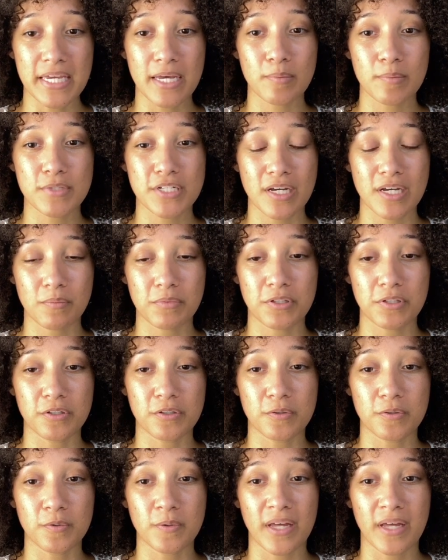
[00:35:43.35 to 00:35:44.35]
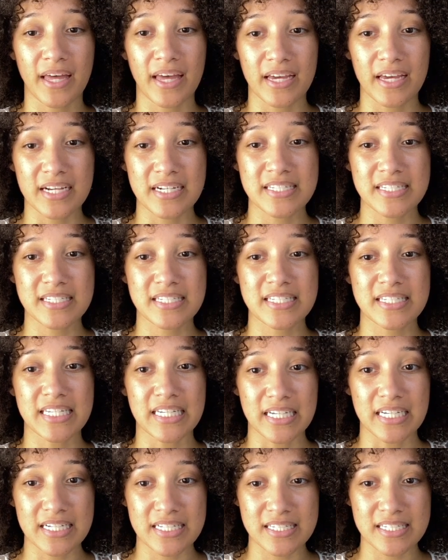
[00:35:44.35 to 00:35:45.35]
BMW
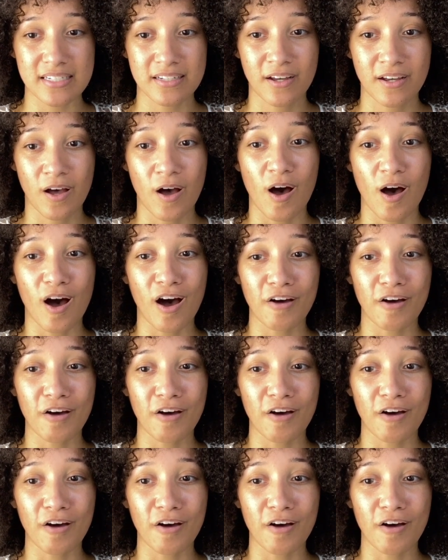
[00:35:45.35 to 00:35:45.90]
X6